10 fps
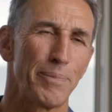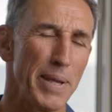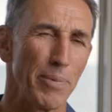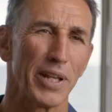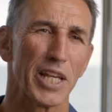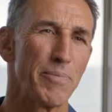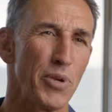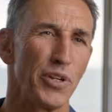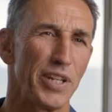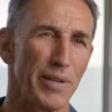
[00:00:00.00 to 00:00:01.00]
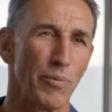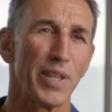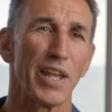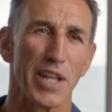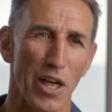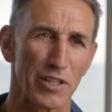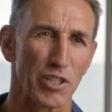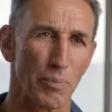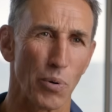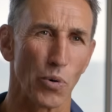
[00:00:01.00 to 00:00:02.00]
People in community, when they know they're
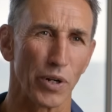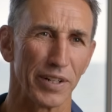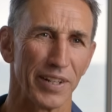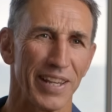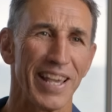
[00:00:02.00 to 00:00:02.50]
supported,